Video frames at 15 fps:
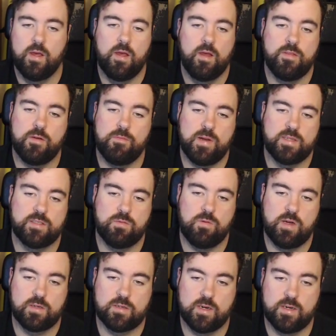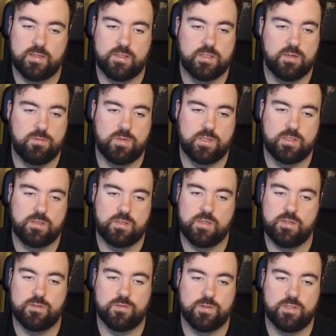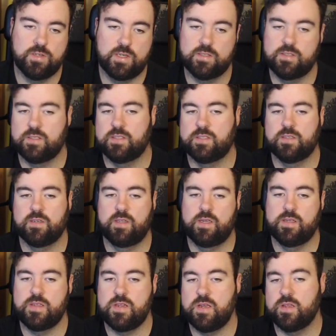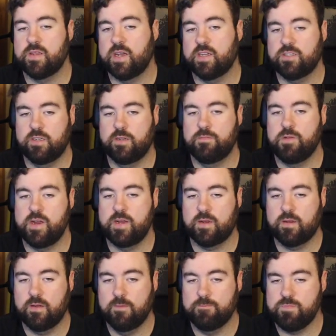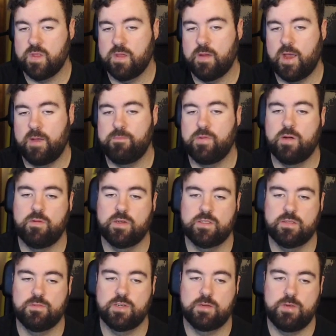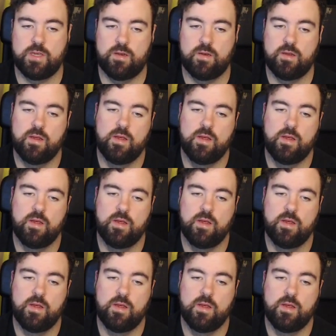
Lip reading: Don't plan to wildcard and don't want to use free transfers this early into the international break, but I want to bring him in.